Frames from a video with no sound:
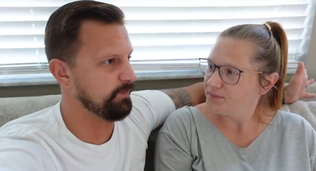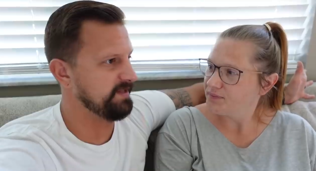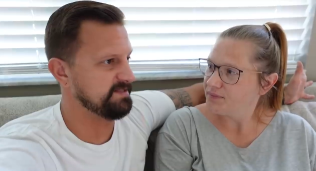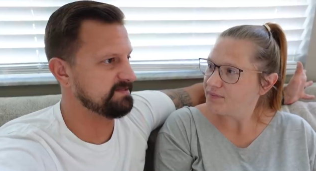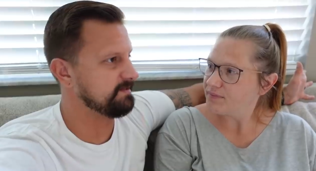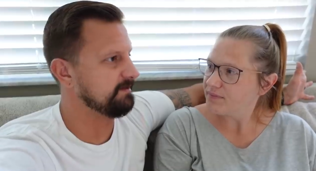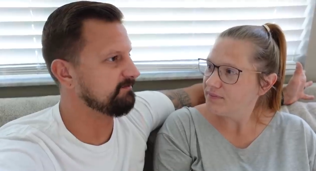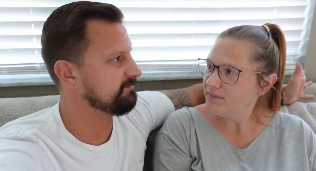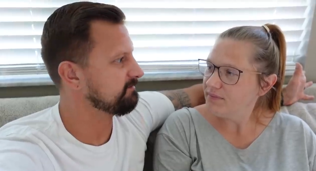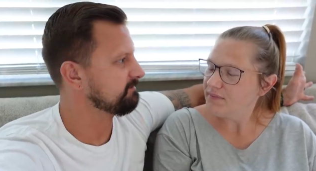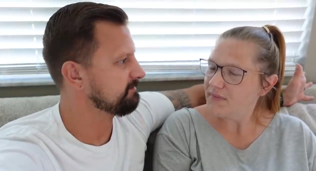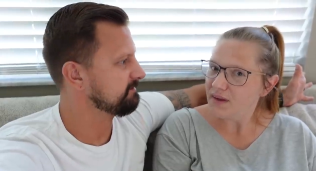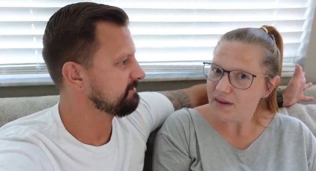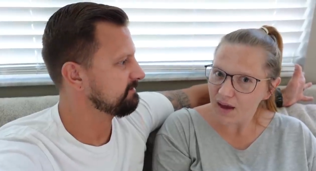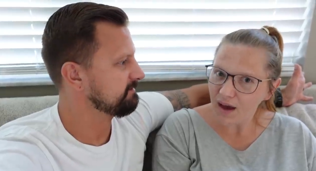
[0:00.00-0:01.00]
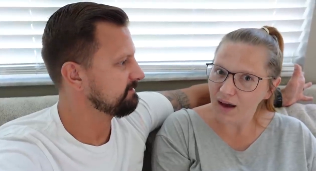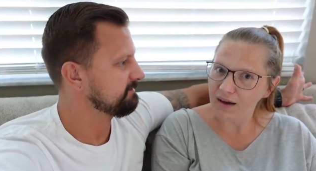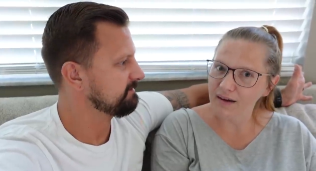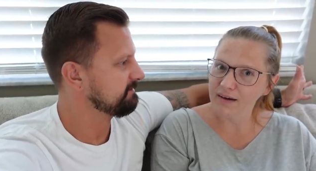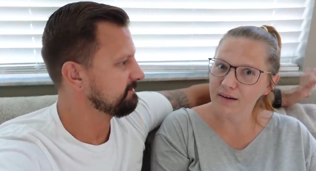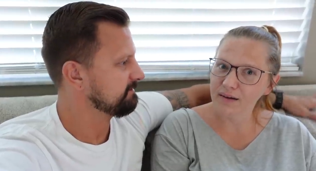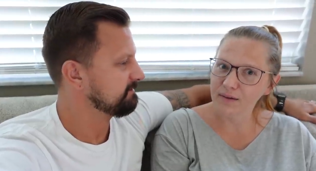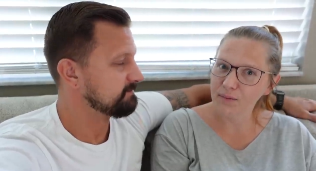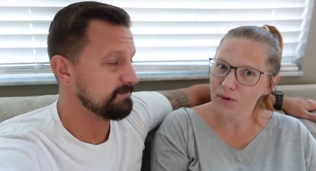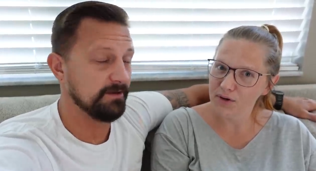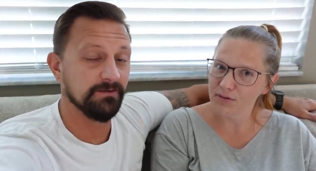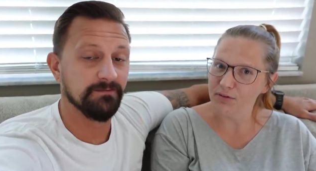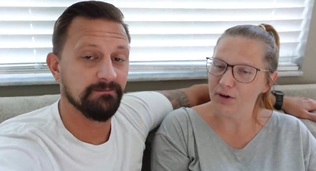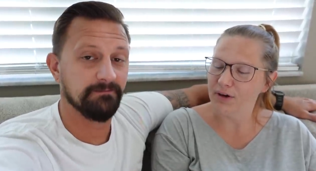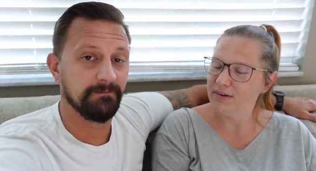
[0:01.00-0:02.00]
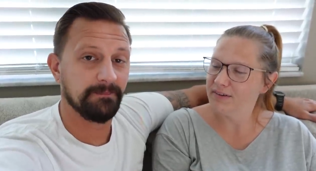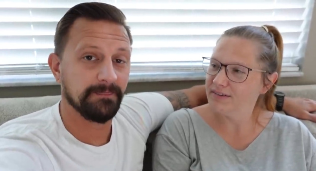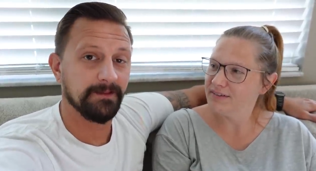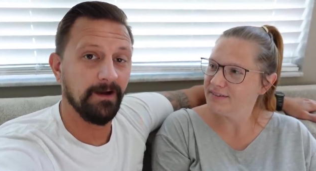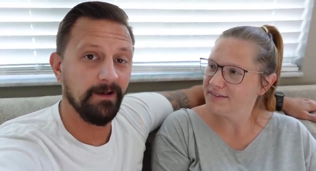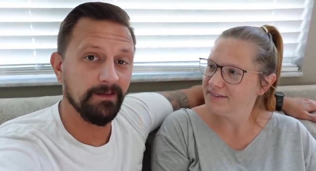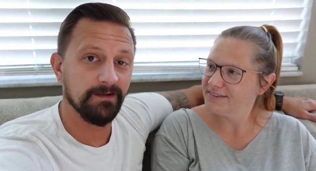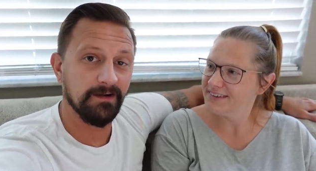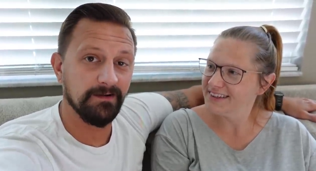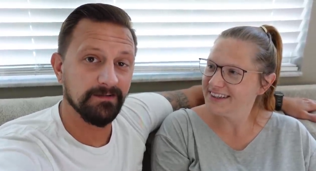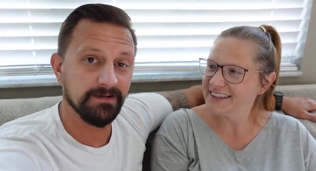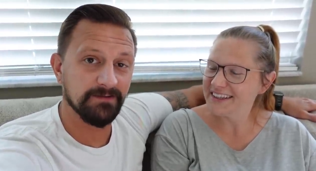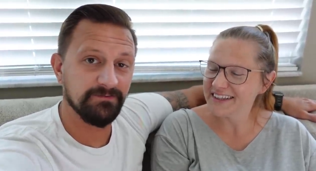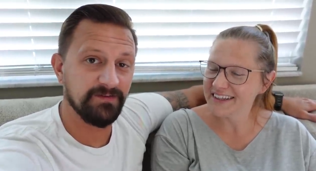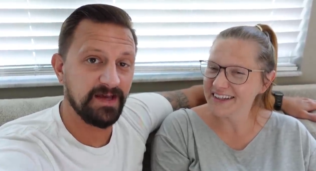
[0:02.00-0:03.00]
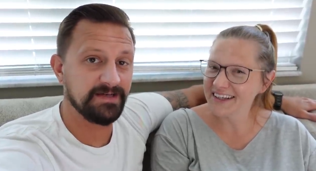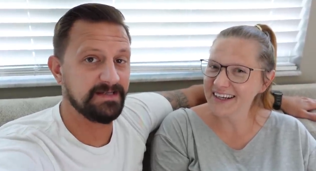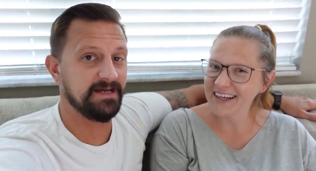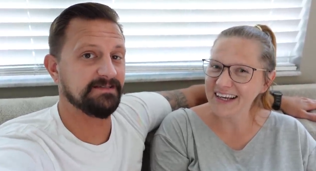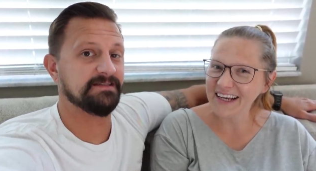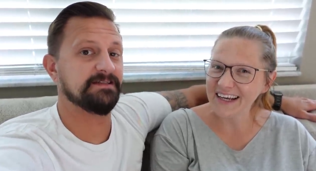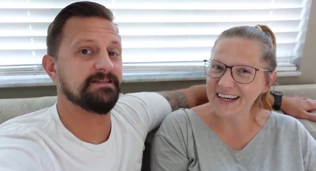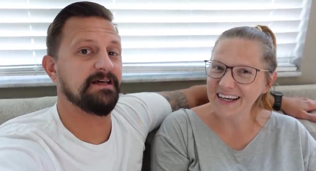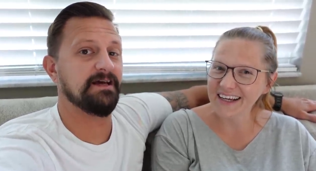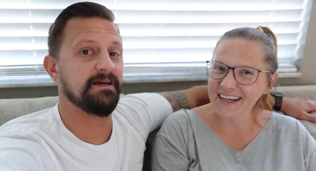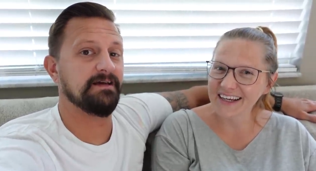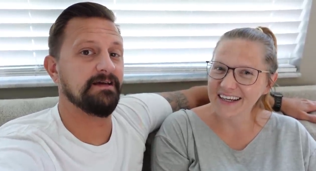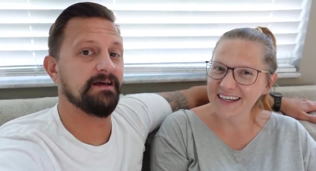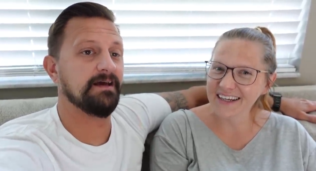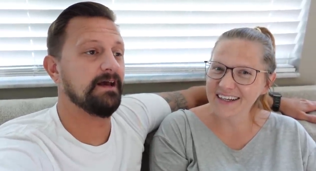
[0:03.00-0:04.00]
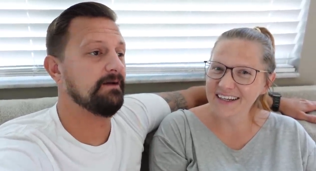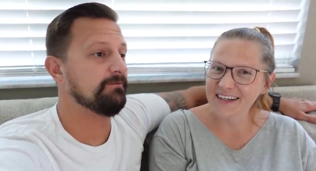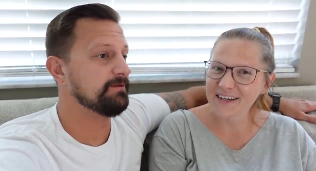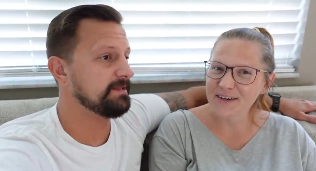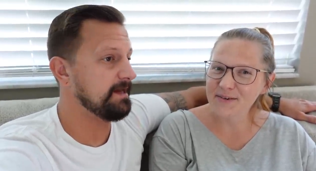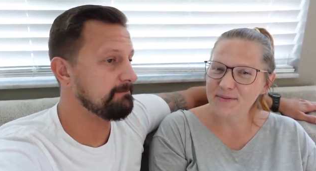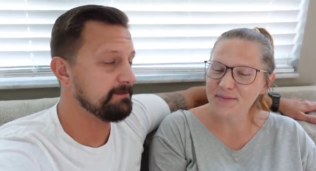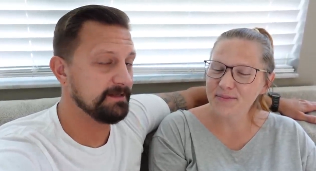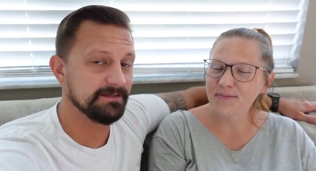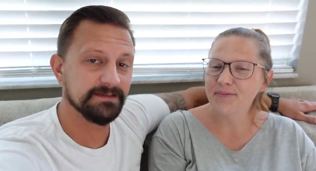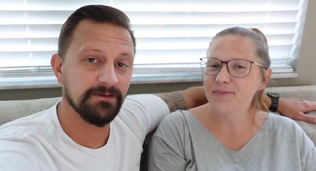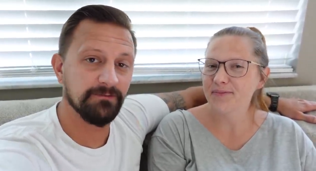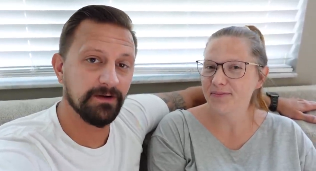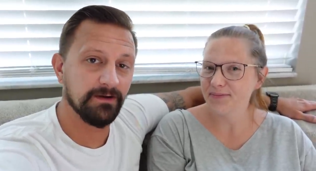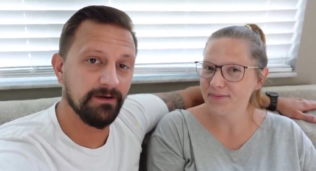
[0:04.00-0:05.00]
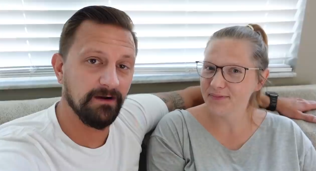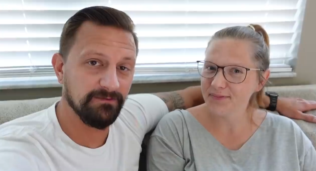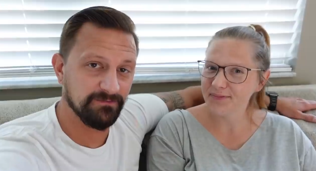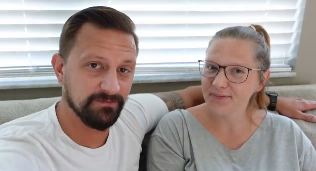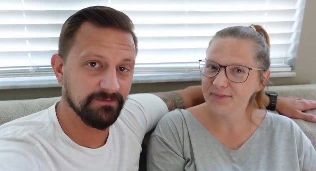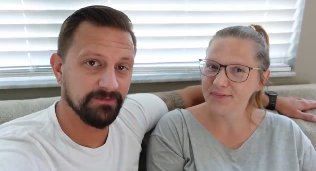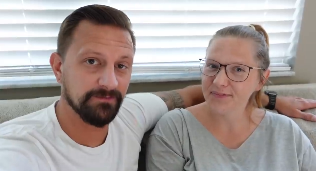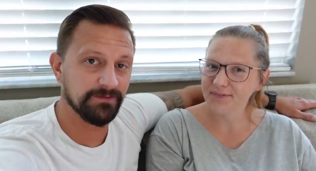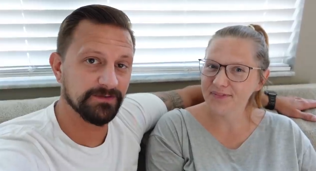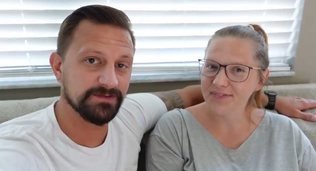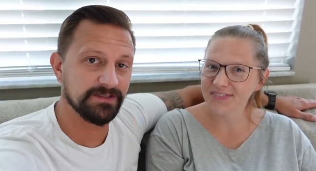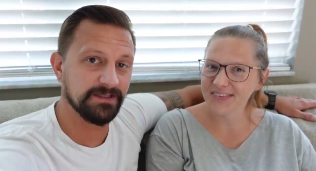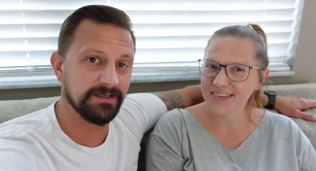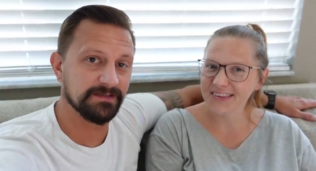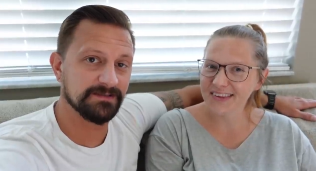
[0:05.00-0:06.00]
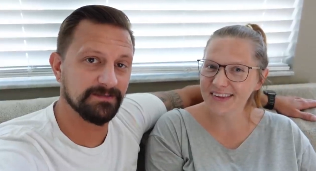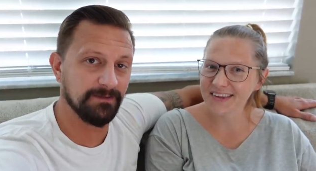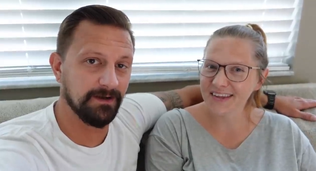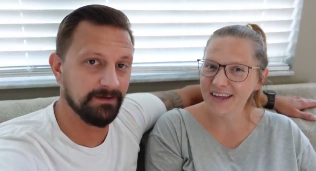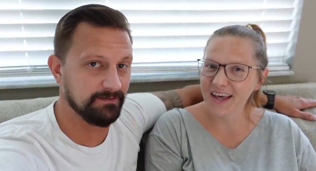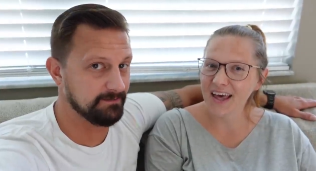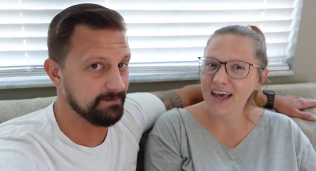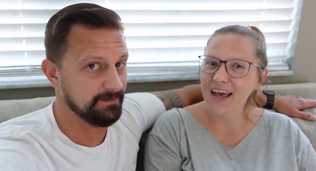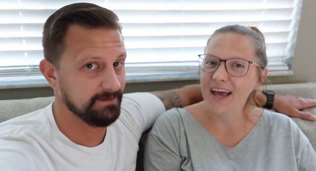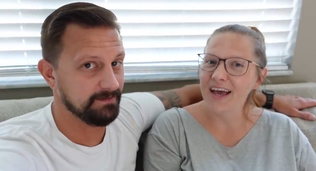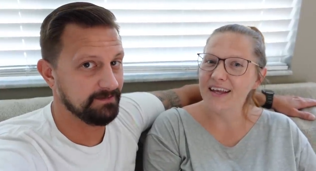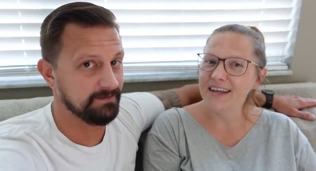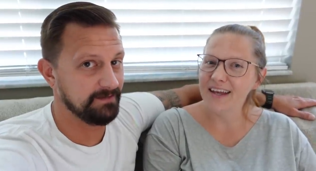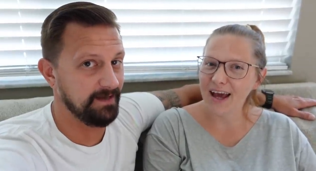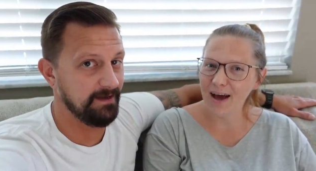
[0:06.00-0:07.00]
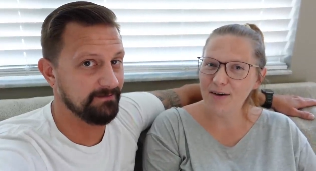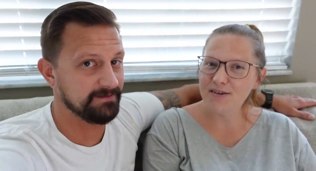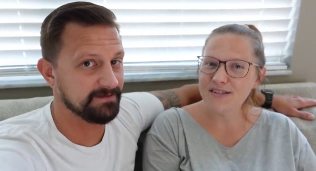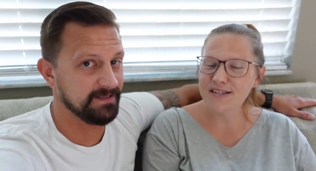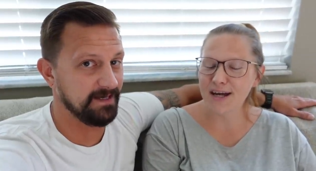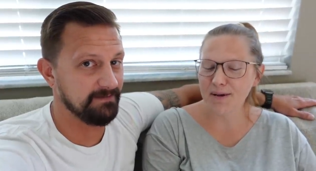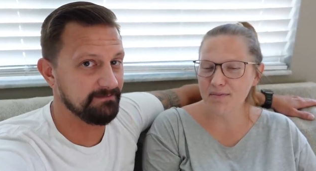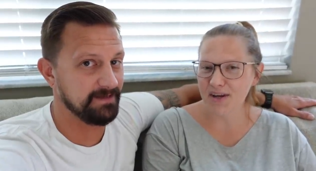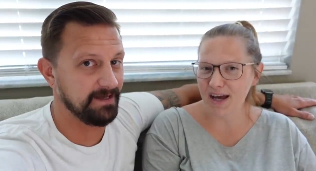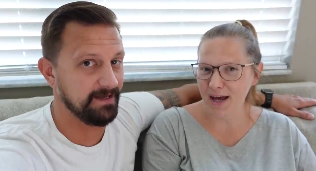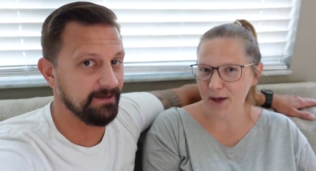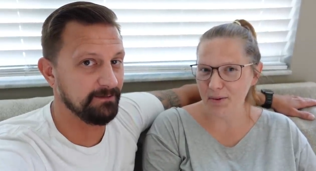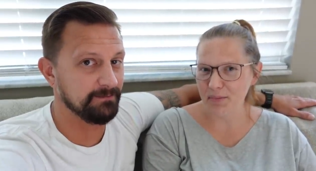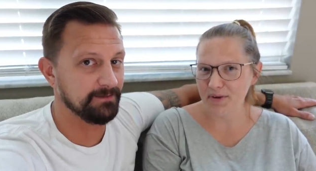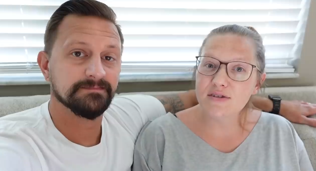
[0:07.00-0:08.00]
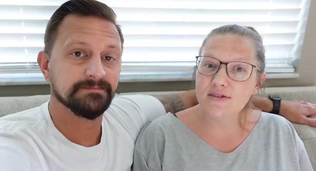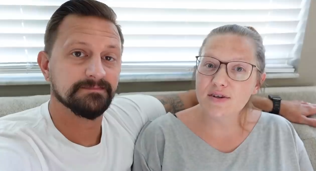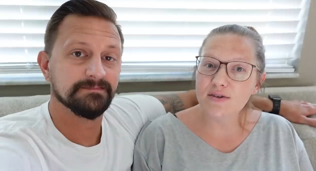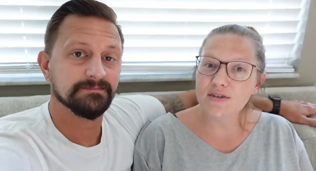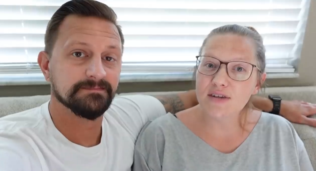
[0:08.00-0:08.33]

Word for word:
Speaker 1: wet stuff.
Speaker 2: Yeah. Wonderful. So,
Speaker 1: all in all, a fantastic day. And with that being said, we are off. We'll see you guys tomorrow. And now, now it's time, time to help. help.
Speaker 2: So